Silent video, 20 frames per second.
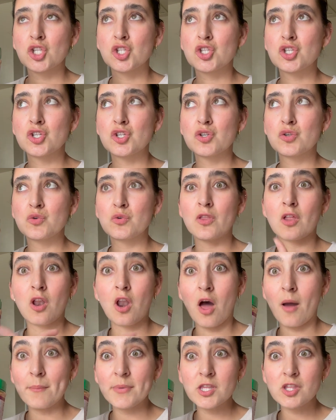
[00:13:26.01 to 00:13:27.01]
to the
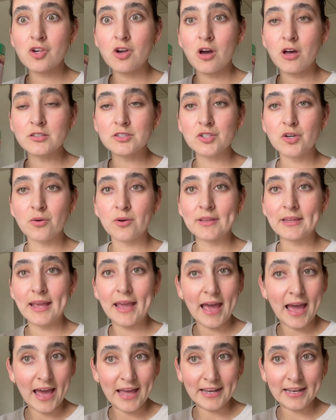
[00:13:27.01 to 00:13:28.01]
Long Beach Costco and they
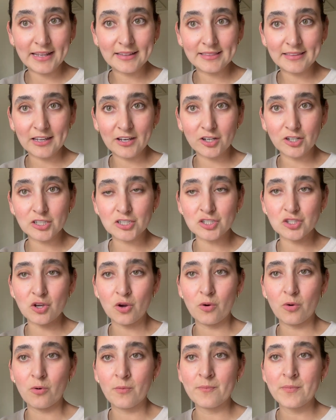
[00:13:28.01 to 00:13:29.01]
had it there,
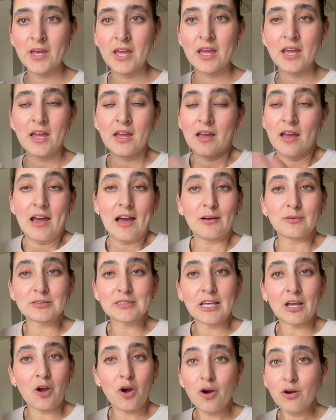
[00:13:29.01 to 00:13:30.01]
so I was
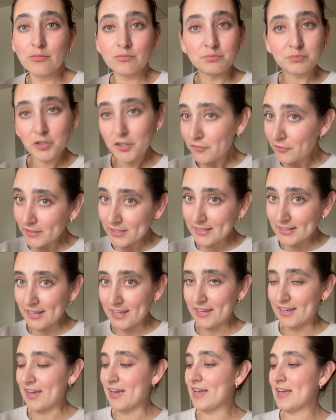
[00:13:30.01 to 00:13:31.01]
like, oh, perfect,
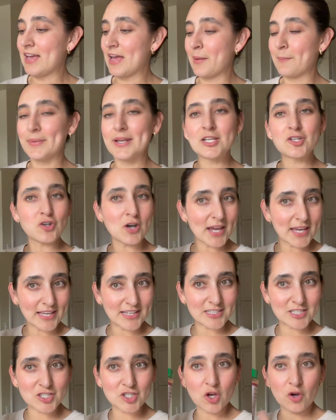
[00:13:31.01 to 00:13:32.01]
like I'm gonna try
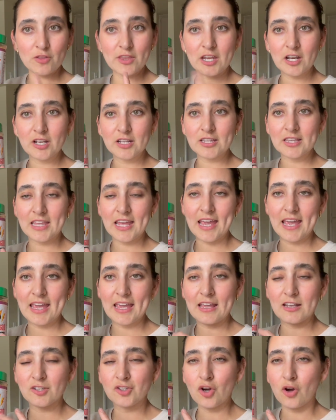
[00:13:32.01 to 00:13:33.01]
it. So
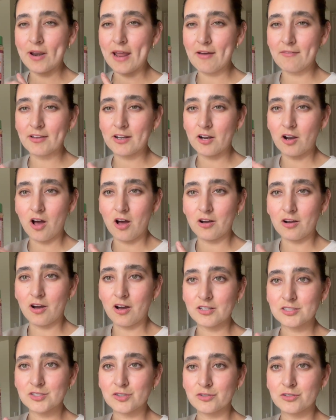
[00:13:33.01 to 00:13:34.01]
they don't have it at all
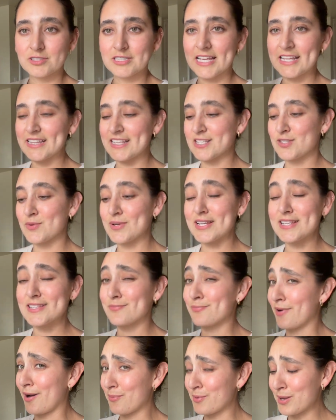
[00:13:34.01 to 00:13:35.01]
Costco's, and this one is
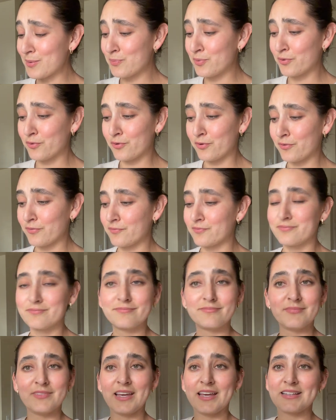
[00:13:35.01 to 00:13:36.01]
Bobby approved.
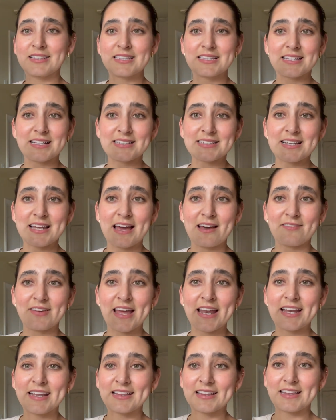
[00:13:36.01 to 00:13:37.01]
It doesn't have
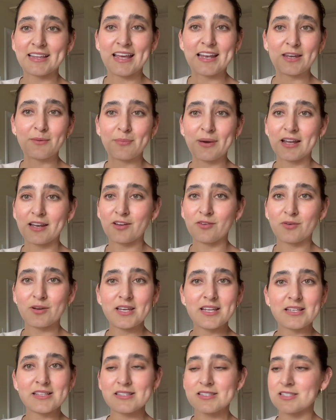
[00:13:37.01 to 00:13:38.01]
any bad
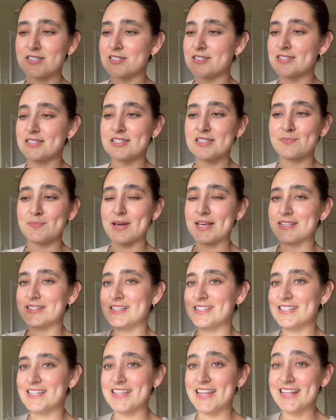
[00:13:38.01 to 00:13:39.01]
ingredients, just the
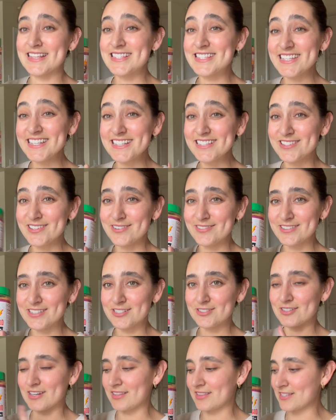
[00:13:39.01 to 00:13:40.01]
spices, and that's it. So I want
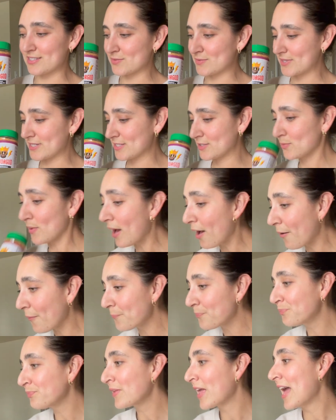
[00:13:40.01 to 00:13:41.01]
to try this one as well.